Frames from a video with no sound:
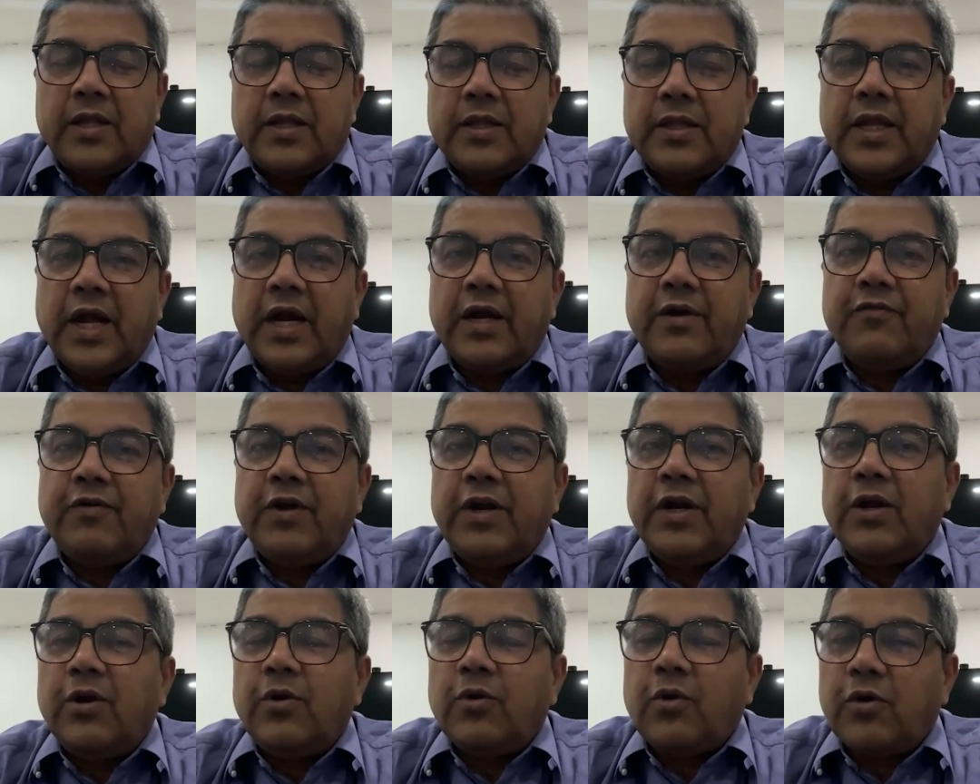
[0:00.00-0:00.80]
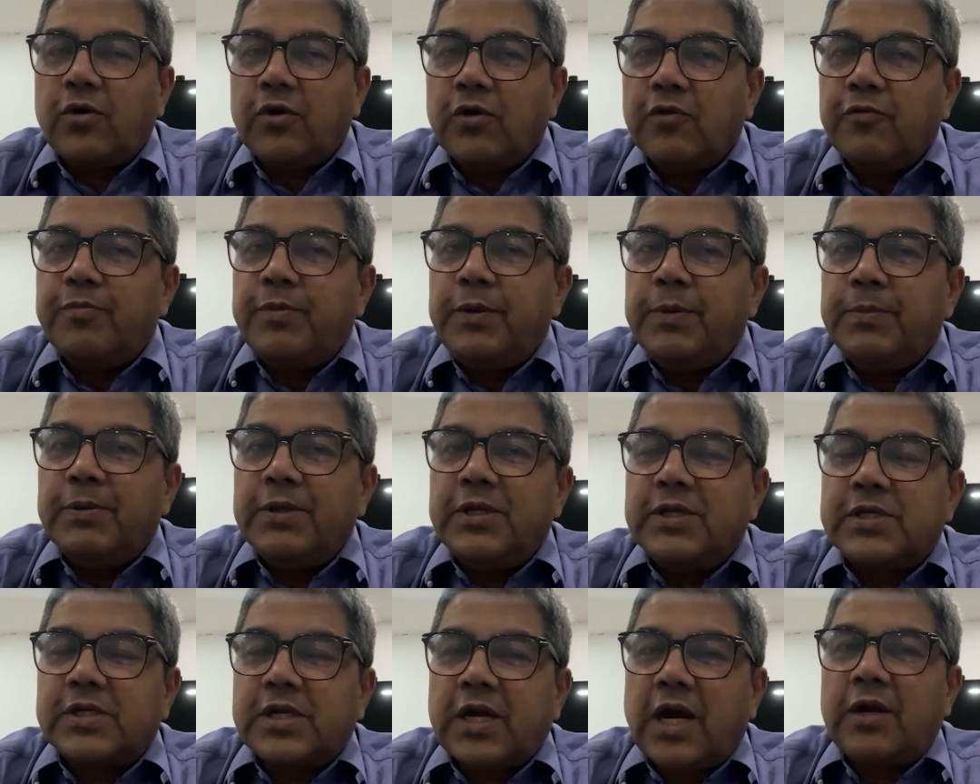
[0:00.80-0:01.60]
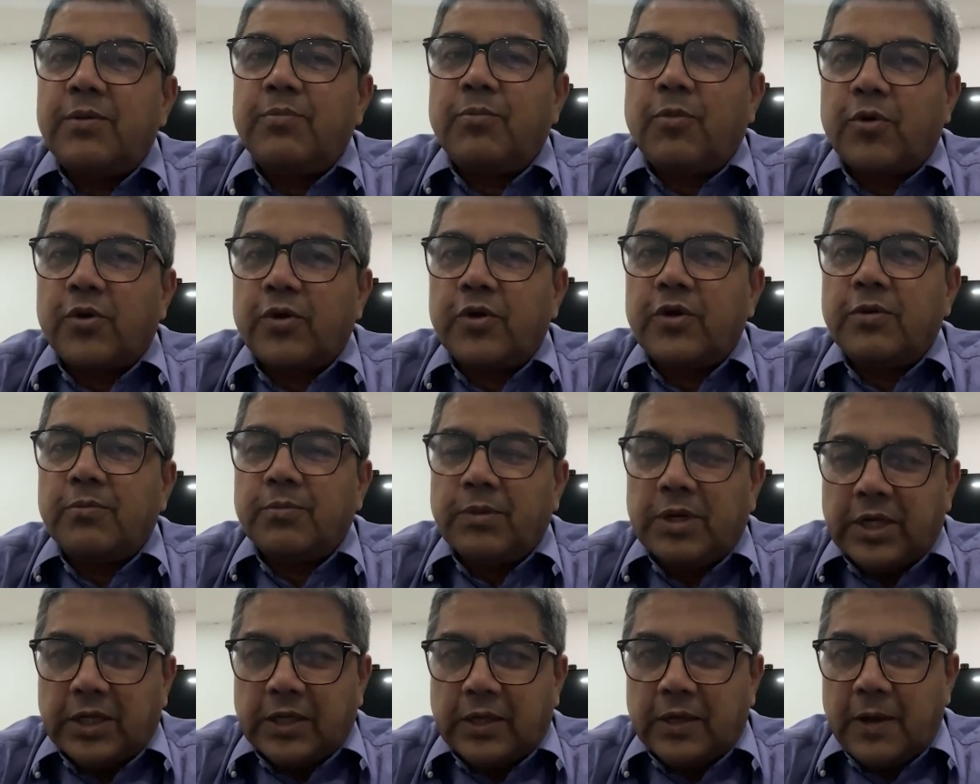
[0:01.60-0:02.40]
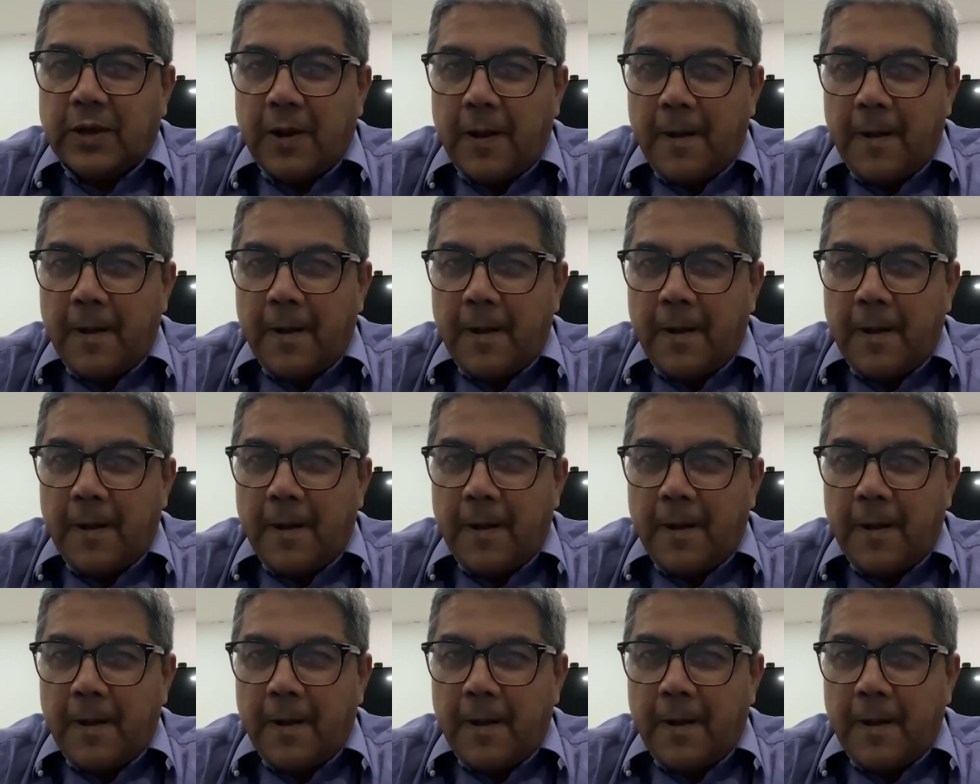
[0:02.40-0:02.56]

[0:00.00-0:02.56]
That when a lot of people start borrowing money,